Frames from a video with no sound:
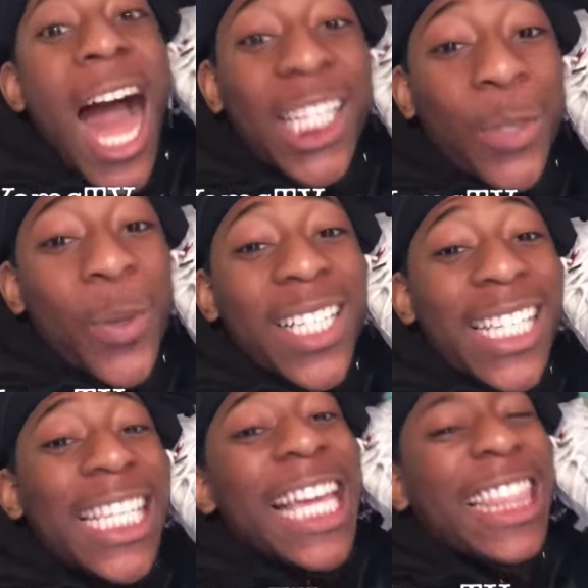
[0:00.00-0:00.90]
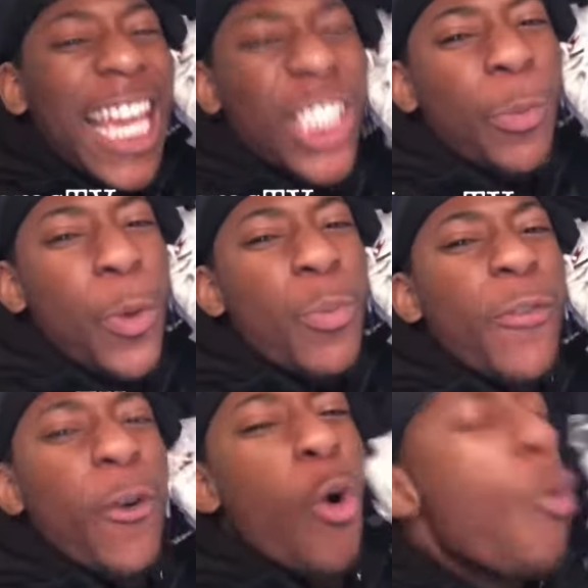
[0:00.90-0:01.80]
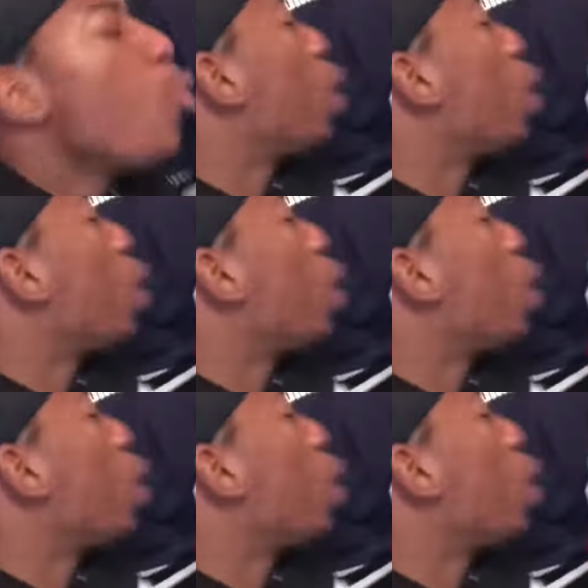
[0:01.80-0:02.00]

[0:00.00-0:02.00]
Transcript: I just wanted to say thanks to Puma for all